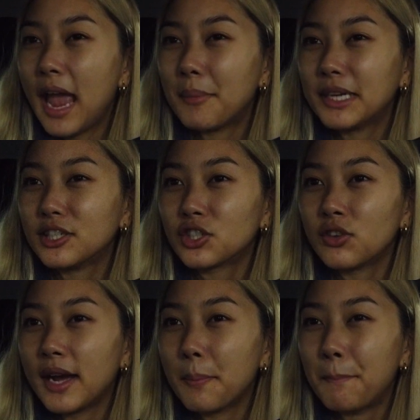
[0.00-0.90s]
Am I just
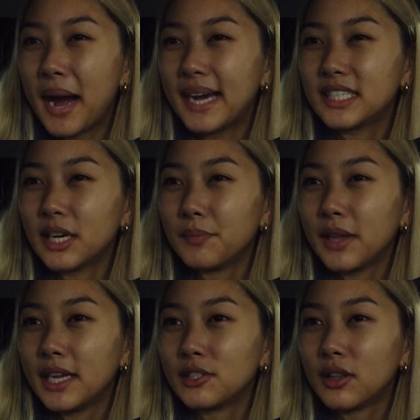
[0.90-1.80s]
trying to buy
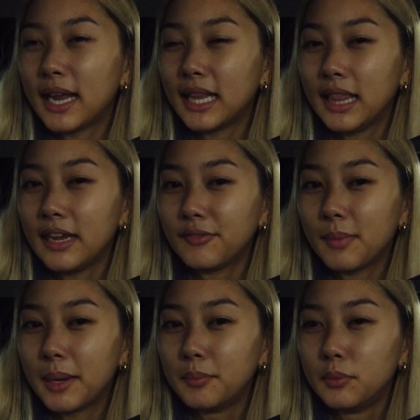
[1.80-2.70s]
something to like lift
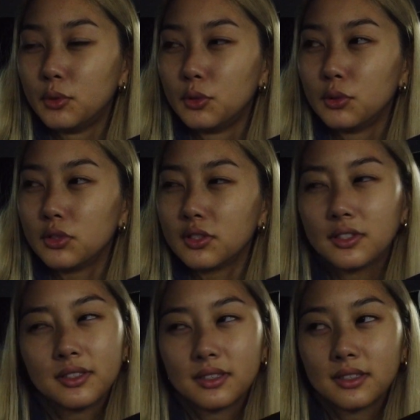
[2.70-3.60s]
my mood?
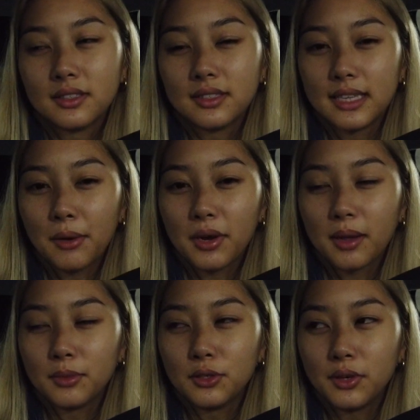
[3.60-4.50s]
Is that
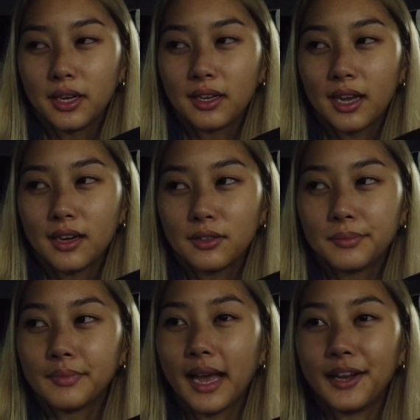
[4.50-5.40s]
what I'm doing
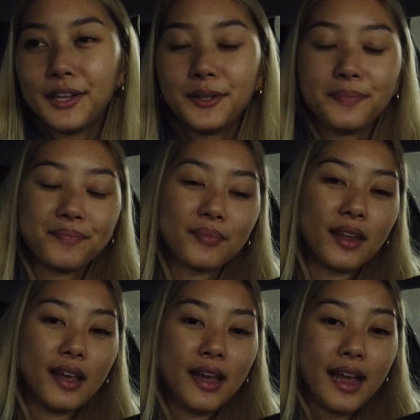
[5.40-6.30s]
now? I don't know.
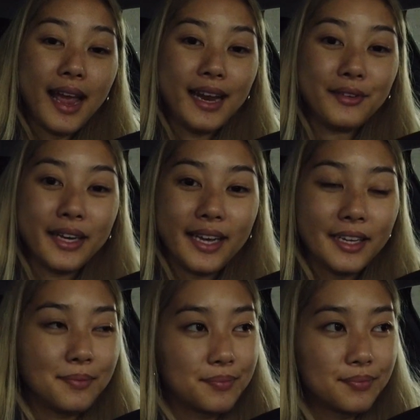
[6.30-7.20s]

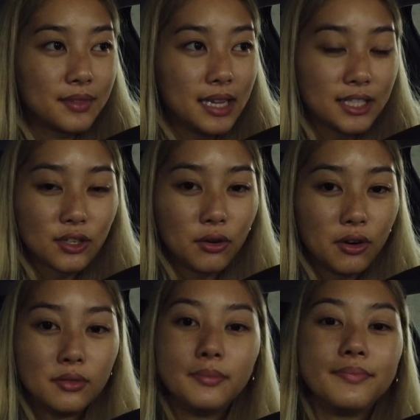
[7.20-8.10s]
Anyway, let's go
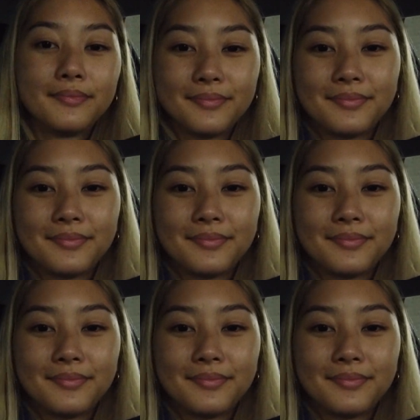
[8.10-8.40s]
home.